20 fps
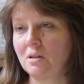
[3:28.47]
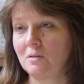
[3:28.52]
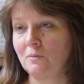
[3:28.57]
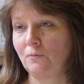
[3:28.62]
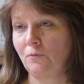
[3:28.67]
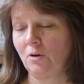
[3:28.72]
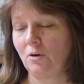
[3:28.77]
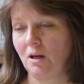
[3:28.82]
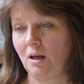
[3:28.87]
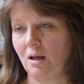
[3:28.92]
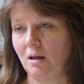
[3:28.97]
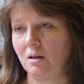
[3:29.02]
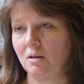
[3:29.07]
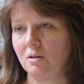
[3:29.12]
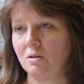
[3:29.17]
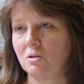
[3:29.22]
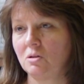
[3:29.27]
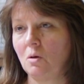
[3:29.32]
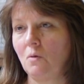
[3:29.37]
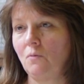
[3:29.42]
is free,
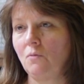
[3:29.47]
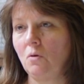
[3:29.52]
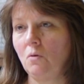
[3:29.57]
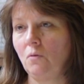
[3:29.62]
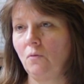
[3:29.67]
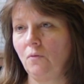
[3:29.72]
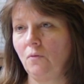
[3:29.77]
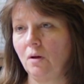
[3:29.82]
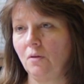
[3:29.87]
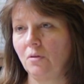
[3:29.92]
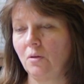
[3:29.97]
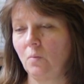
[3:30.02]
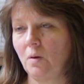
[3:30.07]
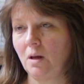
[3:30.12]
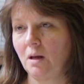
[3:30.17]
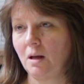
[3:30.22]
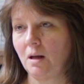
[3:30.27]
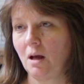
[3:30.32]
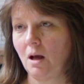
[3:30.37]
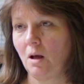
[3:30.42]
so if you feel that we
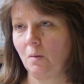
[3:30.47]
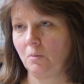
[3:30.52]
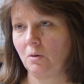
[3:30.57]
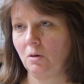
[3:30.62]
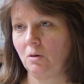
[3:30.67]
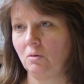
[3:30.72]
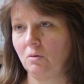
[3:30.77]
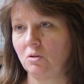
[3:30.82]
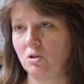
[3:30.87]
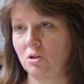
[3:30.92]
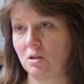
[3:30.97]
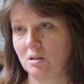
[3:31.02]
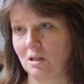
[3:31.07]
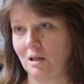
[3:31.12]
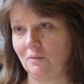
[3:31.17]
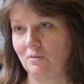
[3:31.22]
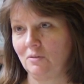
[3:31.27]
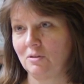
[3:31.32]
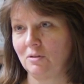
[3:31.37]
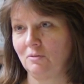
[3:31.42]
can help you, just
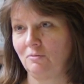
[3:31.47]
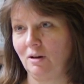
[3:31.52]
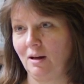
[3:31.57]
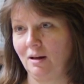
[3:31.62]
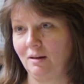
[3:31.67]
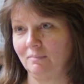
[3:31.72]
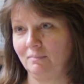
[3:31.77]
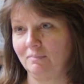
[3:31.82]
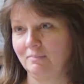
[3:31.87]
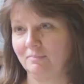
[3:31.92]
give us a ring.